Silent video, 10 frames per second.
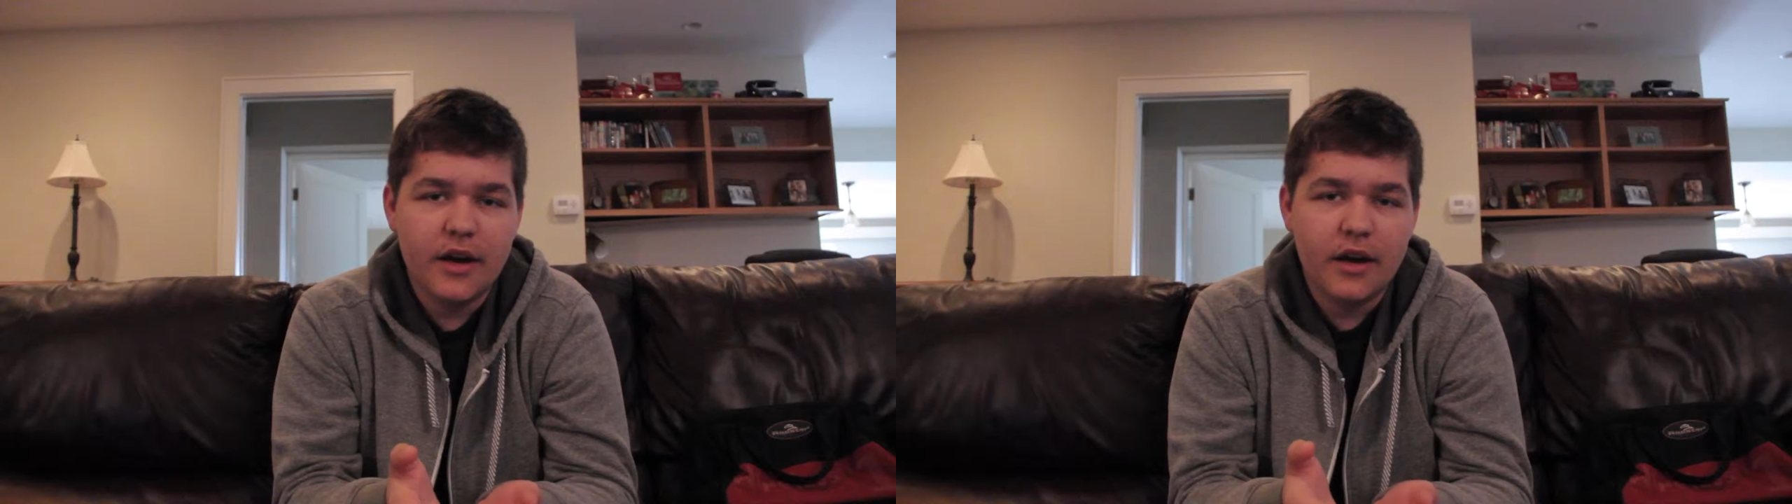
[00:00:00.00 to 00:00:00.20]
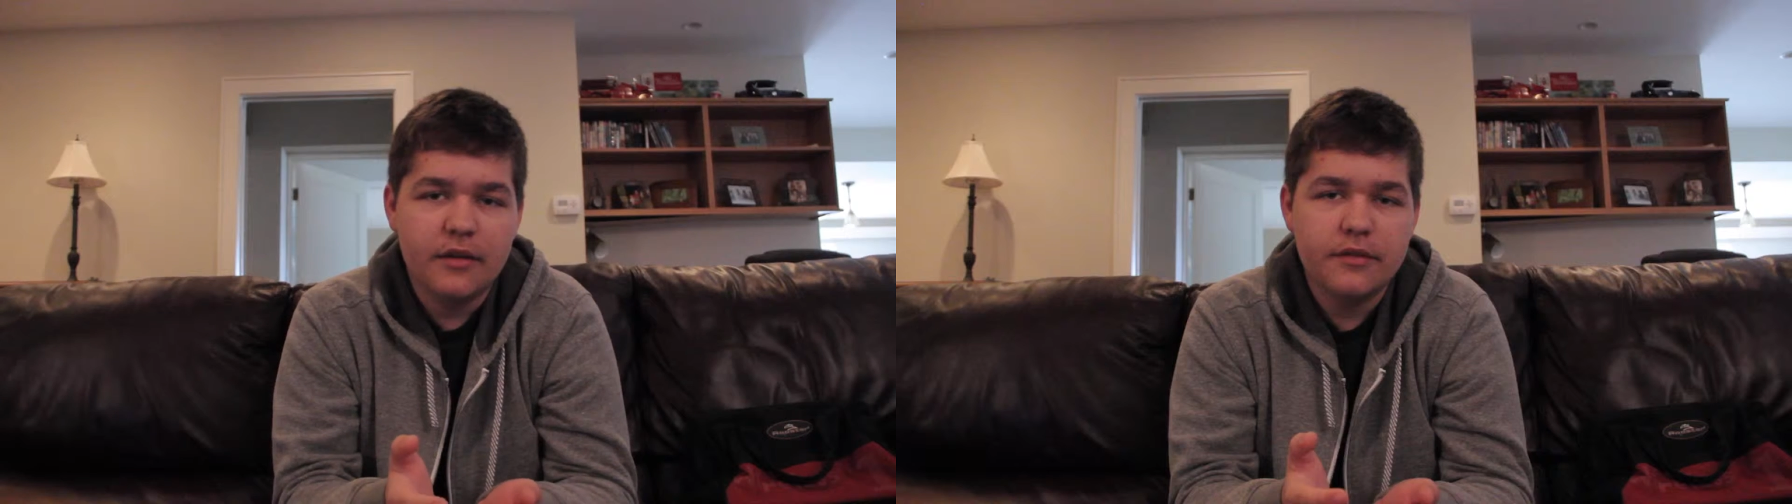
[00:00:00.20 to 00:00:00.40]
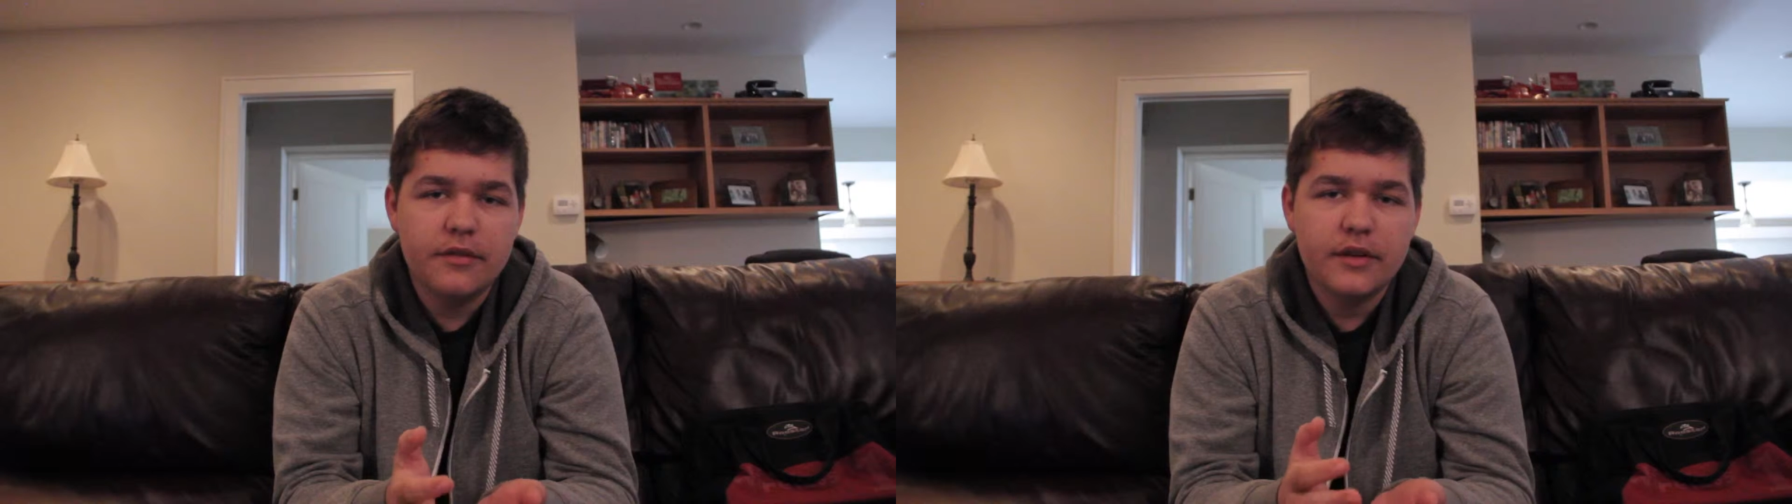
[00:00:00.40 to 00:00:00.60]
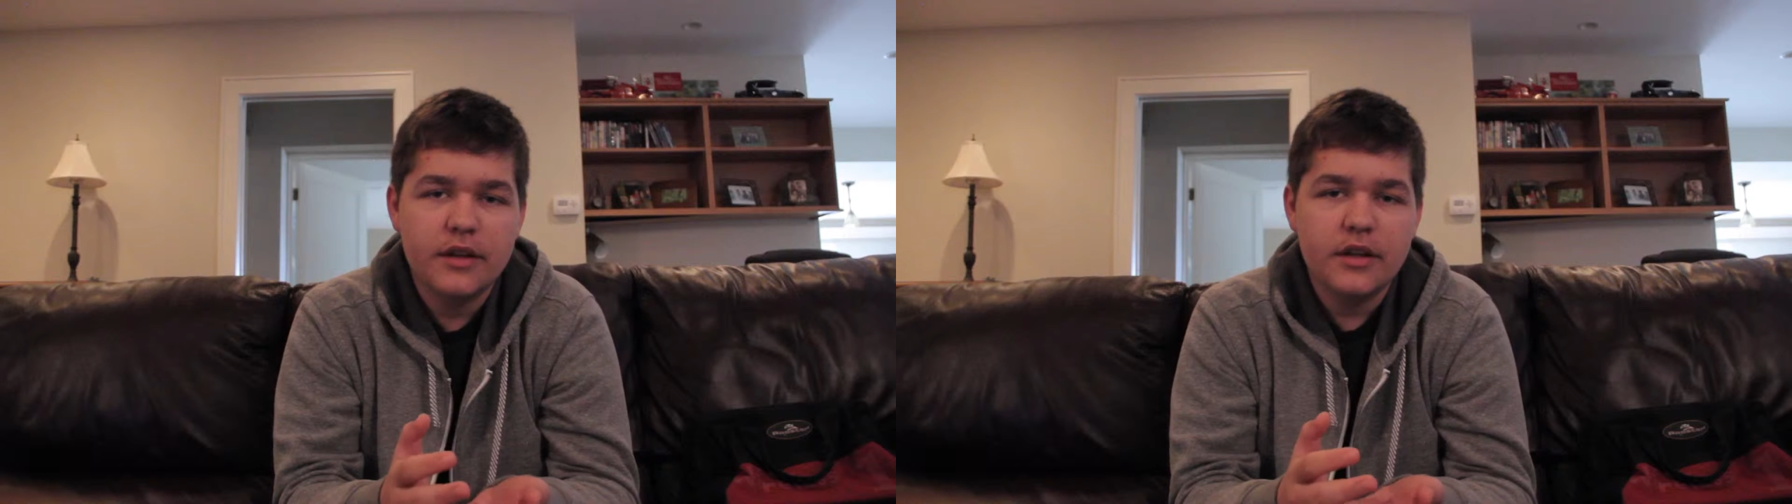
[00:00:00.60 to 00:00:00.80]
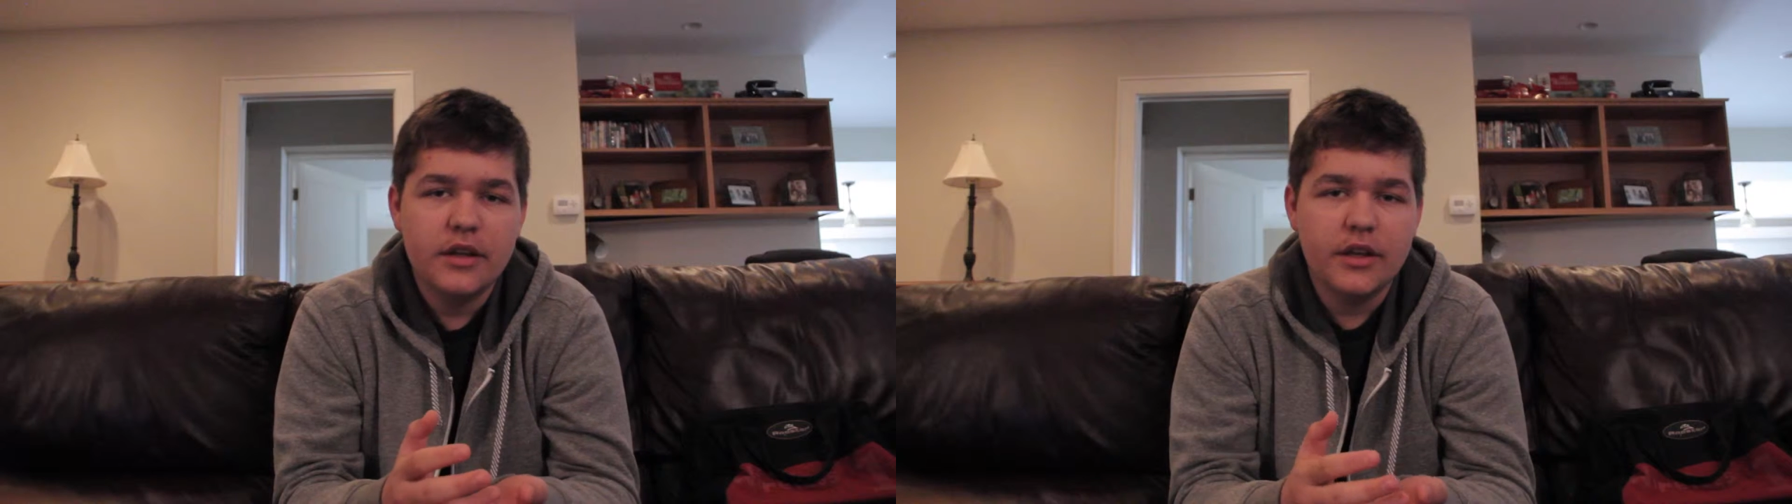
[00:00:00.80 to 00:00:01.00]
of,
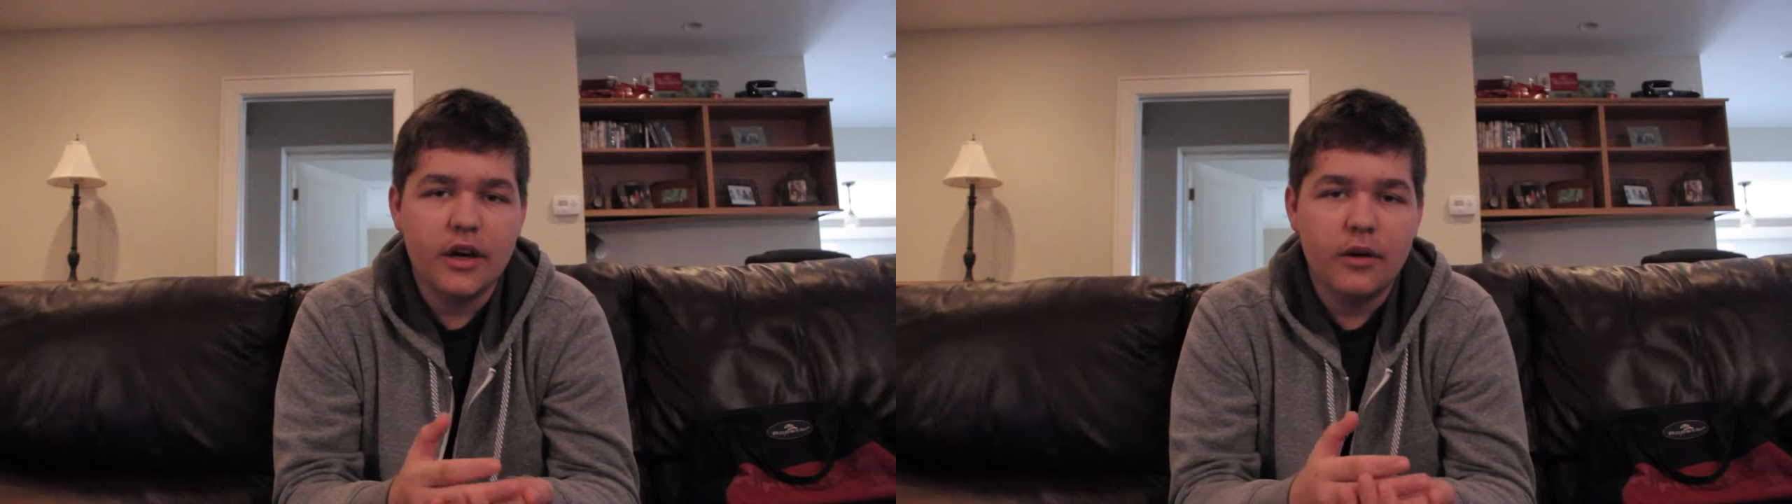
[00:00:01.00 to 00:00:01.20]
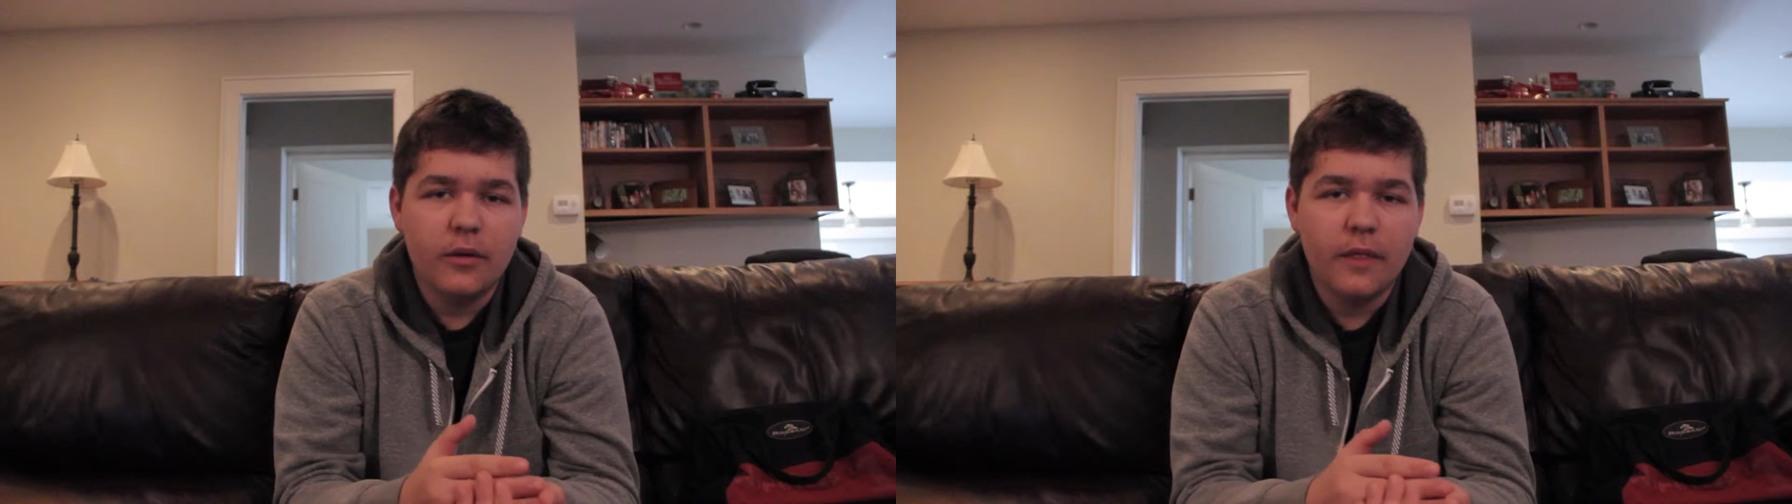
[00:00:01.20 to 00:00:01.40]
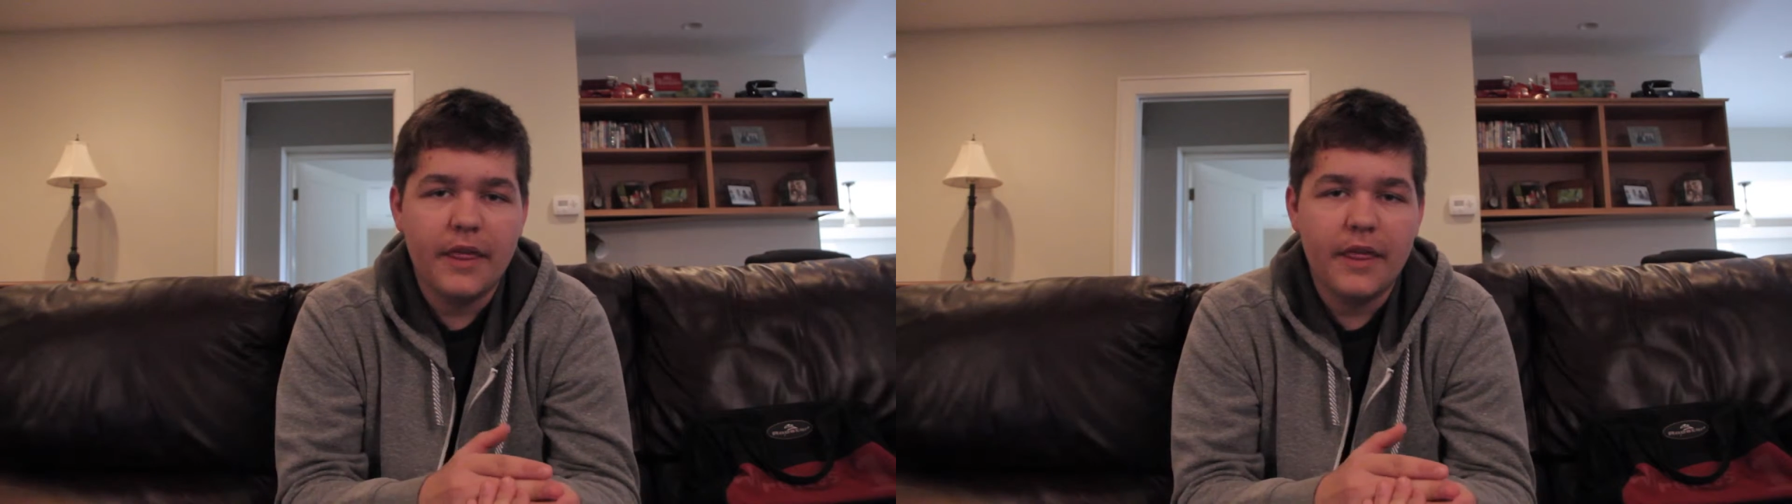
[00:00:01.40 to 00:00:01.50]
you know,